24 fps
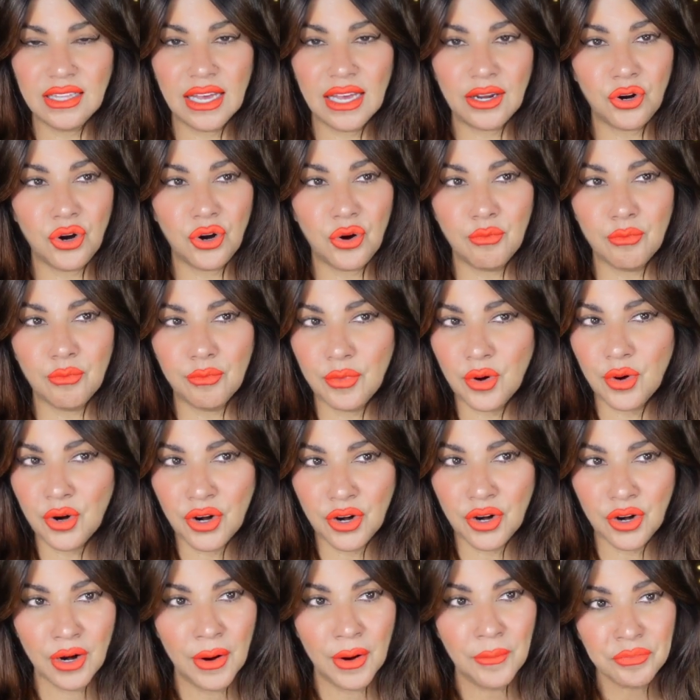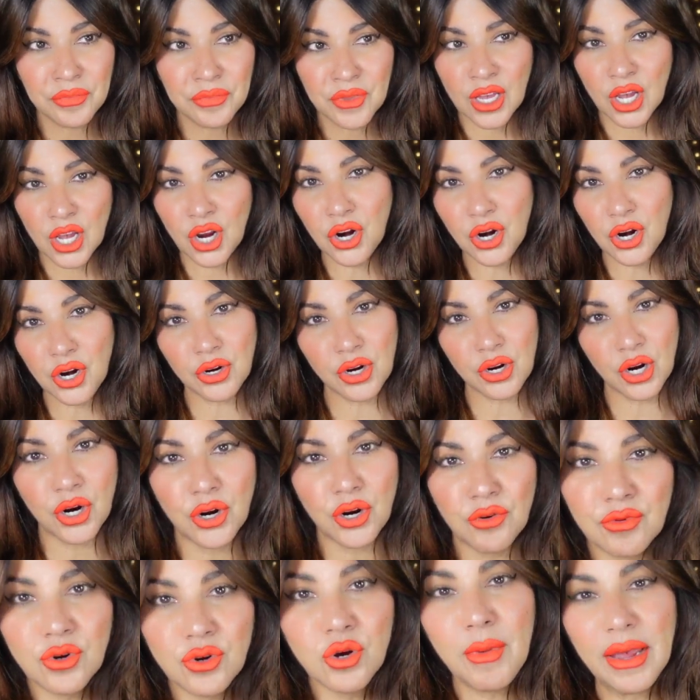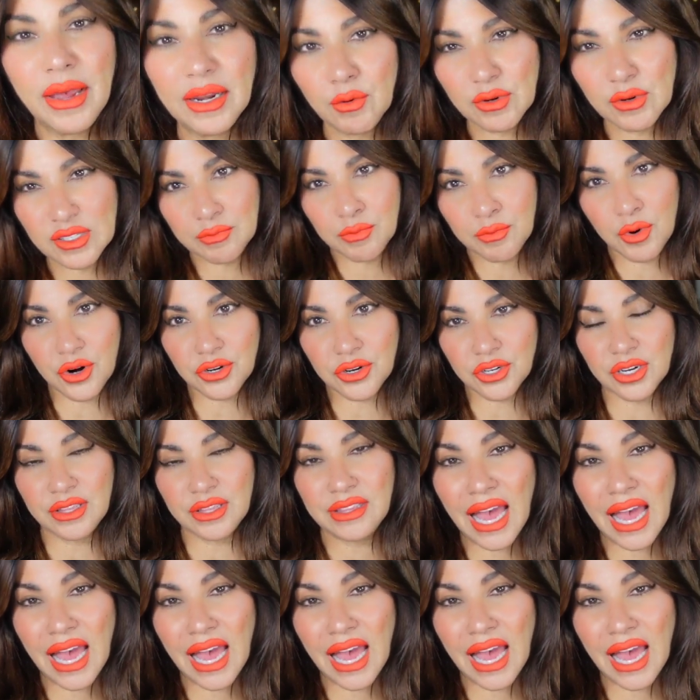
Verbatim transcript: that her roommate was murdered.